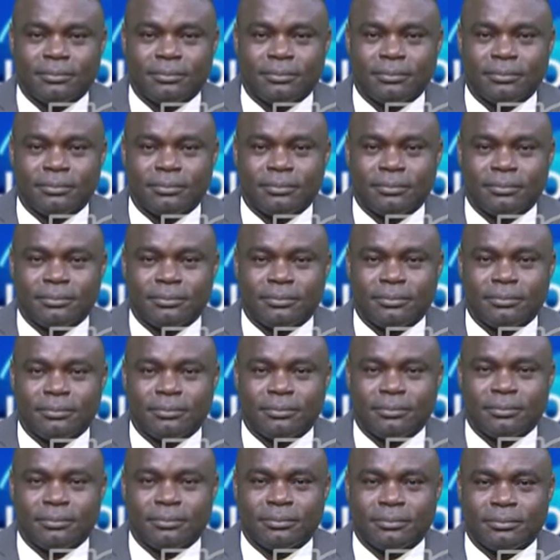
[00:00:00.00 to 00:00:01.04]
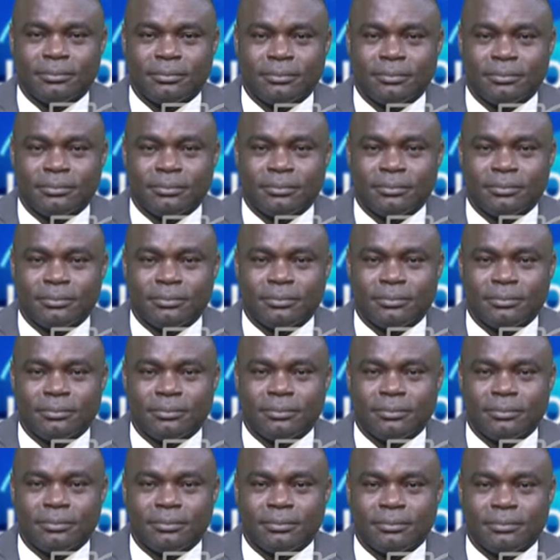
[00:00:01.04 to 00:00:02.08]

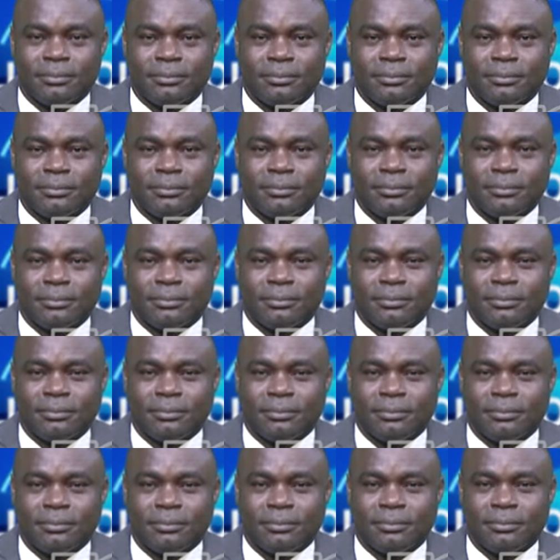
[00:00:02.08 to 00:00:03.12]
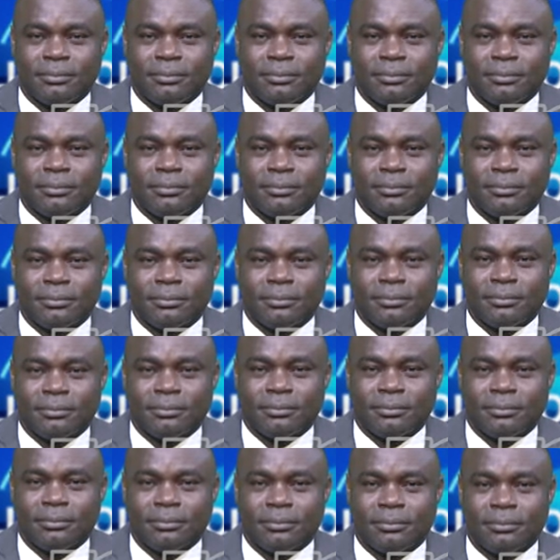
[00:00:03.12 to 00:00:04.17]

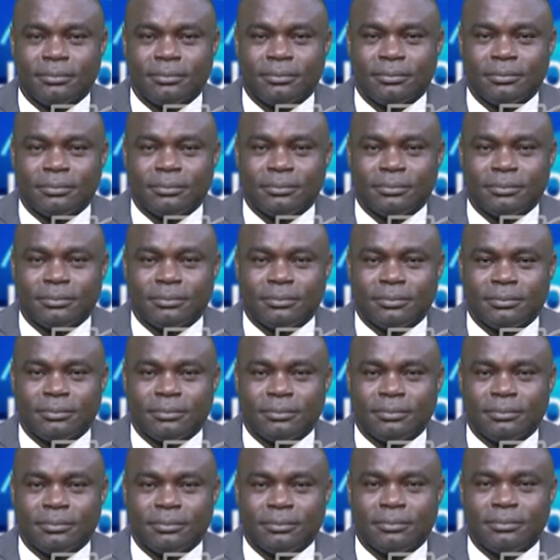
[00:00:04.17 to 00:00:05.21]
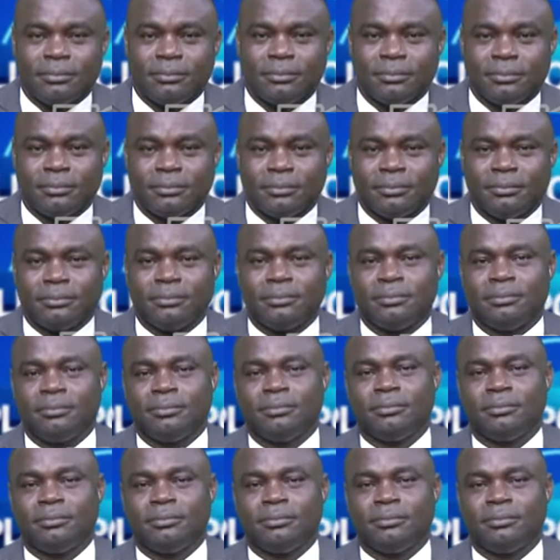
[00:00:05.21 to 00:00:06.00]
[no speech]